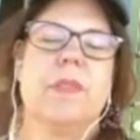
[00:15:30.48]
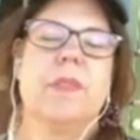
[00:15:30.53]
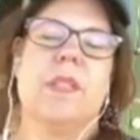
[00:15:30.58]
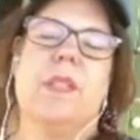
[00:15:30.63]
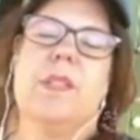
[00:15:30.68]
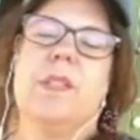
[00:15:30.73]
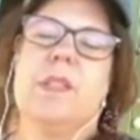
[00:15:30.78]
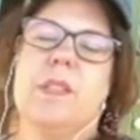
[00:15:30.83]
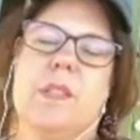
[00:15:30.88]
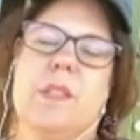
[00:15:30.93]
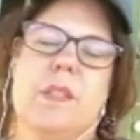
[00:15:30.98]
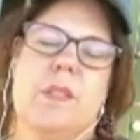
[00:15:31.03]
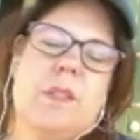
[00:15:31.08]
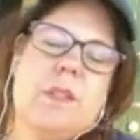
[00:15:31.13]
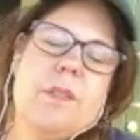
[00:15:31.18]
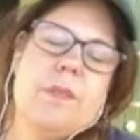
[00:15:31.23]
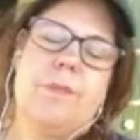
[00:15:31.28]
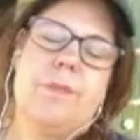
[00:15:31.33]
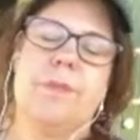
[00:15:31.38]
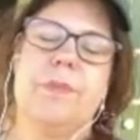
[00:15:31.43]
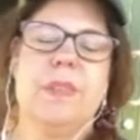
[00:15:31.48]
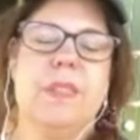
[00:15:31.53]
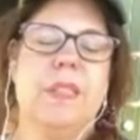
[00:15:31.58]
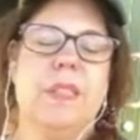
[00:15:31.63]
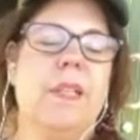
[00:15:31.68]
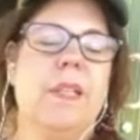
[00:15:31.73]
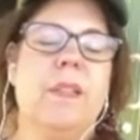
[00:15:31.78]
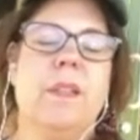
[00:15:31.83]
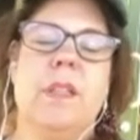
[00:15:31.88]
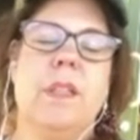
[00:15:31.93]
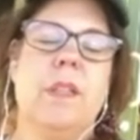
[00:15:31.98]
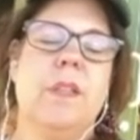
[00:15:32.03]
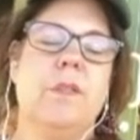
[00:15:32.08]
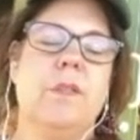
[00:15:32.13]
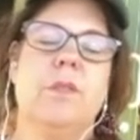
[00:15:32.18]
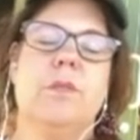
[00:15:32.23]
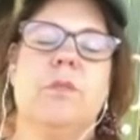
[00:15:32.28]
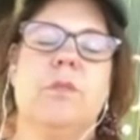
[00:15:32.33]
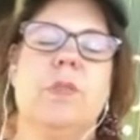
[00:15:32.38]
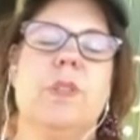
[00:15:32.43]
it's,
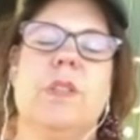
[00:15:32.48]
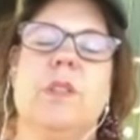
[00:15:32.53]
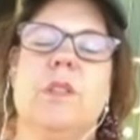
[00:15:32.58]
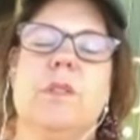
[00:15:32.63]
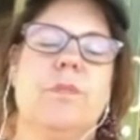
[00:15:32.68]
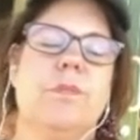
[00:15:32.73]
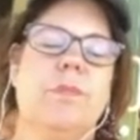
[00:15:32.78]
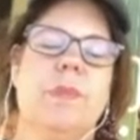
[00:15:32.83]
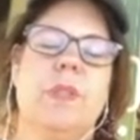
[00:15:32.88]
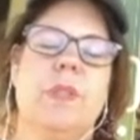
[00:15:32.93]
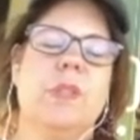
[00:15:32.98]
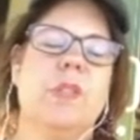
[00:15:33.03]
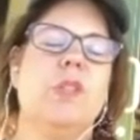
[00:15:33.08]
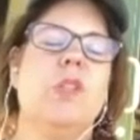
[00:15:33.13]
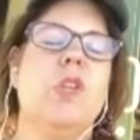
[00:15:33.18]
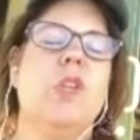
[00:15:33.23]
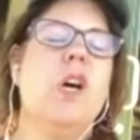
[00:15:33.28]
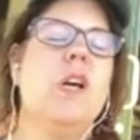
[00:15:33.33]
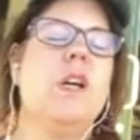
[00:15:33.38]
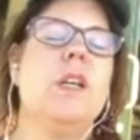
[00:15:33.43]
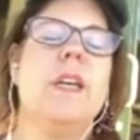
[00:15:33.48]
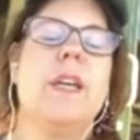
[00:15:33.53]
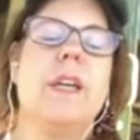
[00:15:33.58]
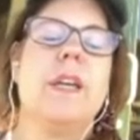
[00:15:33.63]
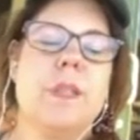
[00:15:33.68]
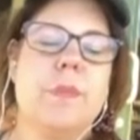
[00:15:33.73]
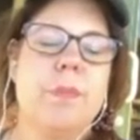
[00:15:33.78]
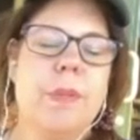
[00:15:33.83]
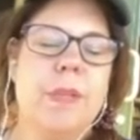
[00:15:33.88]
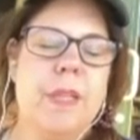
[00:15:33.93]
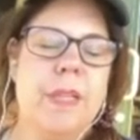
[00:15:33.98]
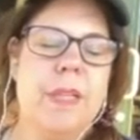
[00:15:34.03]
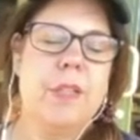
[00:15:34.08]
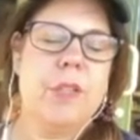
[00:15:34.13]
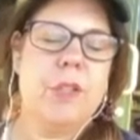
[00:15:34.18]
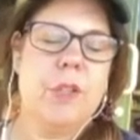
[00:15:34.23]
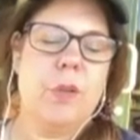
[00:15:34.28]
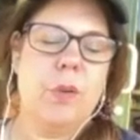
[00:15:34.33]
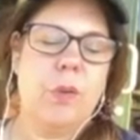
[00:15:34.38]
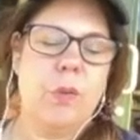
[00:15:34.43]
it's a long
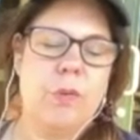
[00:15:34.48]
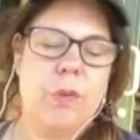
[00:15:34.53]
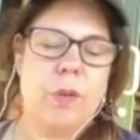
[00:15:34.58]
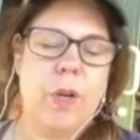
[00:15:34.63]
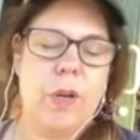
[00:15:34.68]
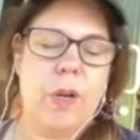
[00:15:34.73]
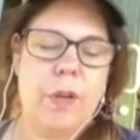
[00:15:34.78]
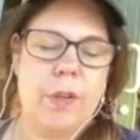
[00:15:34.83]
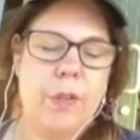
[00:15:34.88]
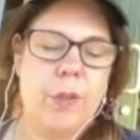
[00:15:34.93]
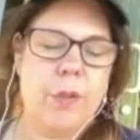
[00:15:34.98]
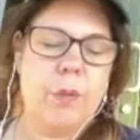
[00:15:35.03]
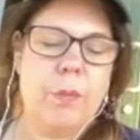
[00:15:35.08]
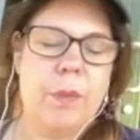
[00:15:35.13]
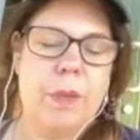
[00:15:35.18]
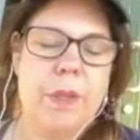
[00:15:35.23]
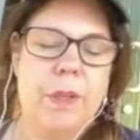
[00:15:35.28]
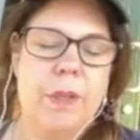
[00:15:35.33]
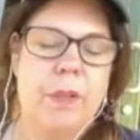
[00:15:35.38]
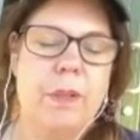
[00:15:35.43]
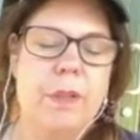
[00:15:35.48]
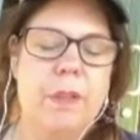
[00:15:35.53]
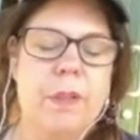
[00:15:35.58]
explanation over our human